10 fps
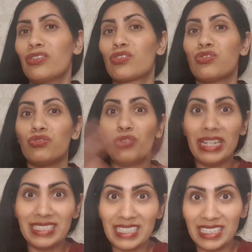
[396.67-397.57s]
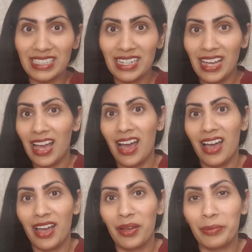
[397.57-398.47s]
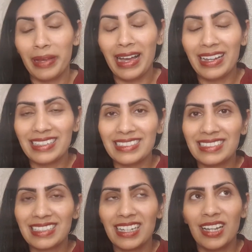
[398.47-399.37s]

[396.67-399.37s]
crazy. And